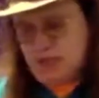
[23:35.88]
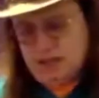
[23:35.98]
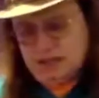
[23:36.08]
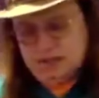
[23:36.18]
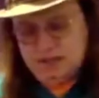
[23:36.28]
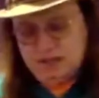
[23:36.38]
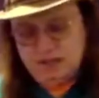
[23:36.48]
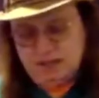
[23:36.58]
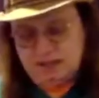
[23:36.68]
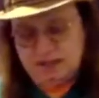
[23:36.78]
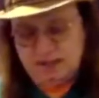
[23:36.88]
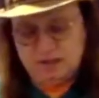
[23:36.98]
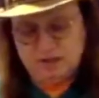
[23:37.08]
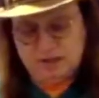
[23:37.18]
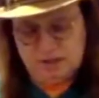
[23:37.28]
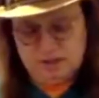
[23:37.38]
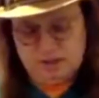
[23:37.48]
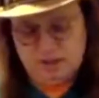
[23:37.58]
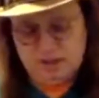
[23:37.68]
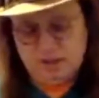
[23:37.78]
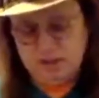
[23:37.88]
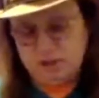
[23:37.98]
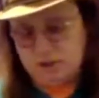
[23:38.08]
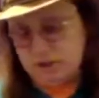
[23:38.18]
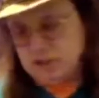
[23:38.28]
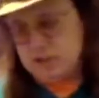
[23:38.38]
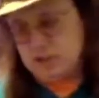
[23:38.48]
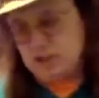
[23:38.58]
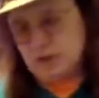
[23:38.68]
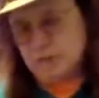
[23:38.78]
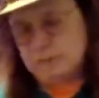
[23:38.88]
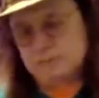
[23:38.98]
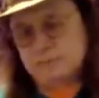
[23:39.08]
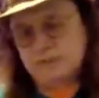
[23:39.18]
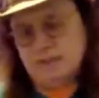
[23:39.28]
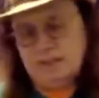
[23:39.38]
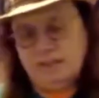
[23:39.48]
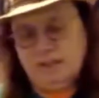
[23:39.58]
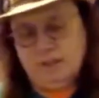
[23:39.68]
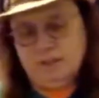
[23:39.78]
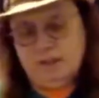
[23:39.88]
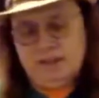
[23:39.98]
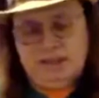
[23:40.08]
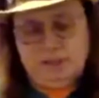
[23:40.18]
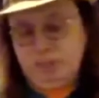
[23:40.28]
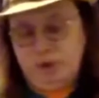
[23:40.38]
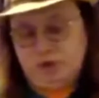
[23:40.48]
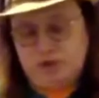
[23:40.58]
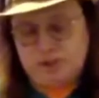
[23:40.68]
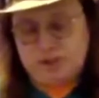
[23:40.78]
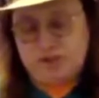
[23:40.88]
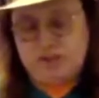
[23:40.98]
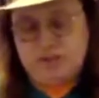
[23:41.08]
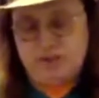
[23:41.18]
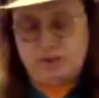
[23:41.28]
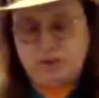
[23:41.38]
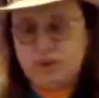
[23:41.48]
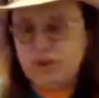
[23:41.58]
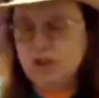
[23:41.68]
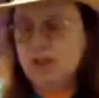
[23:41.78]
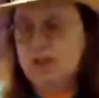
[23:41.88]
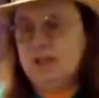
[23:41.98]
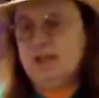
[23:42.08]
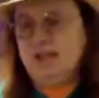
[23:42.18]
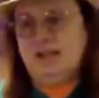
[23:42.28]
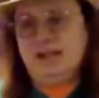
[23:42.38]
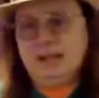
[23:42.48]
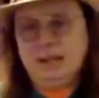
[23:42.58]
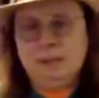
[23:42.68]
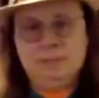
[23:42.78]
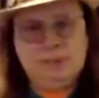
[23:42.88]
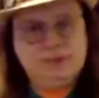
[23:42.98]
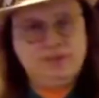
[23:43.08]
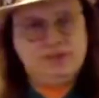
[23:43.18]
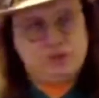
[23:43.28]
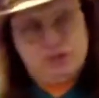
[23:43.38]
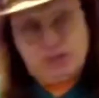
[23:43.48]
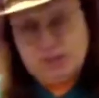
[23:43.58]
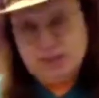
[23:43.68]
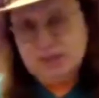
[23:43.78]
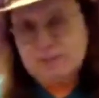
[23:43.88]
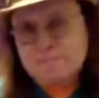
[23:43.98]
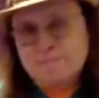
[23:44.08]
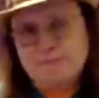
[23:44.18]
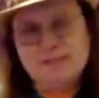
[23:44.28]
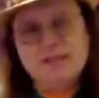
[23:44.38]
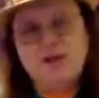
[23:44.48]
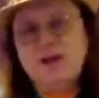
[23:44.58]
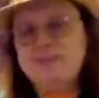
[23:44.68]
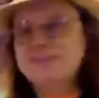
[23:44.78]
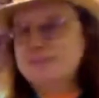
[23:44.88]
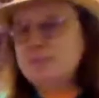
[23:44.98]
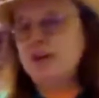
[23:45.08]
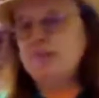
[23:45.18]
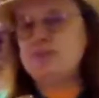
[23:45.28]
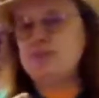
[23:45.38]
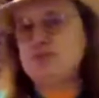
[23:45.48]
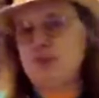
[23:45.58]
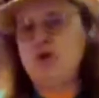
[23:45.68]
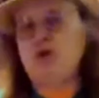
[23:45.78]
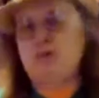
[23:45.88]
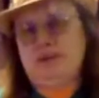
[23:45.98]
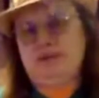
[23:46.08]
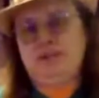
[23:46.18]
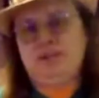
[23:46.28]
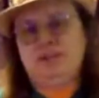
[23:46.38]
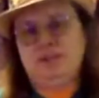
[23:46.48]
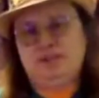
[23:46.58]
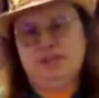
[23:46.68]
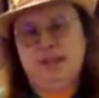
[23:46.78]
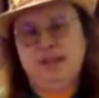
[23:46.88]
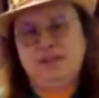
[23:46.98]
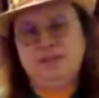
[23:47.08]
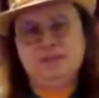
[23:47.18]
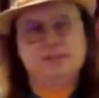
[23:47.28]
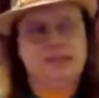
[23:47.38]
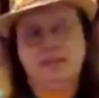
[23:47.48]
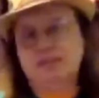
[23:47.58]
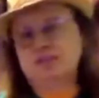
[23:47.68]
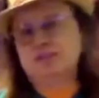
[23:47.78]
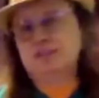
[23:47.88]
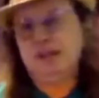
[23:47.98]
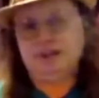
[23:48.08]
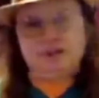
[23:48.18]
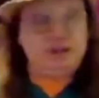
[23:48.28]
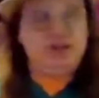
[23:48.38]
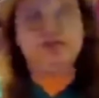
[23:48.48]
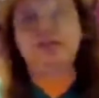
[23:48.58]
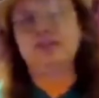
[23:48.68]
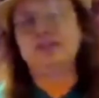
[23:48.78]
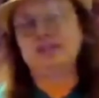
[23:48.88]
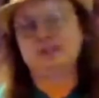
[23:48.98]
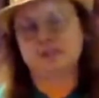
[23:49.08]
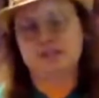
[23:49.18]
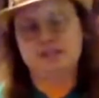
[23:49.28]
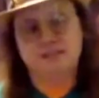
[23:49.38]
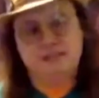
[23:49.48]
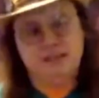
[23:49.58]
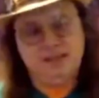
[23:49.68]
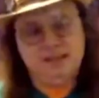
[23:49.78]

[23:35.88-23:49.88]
tiki cocktails and tiki culture in general, and partially to Jeff's career. But this drink, now I sometimes joke about tiki drinks having like a dozen ingredients in it.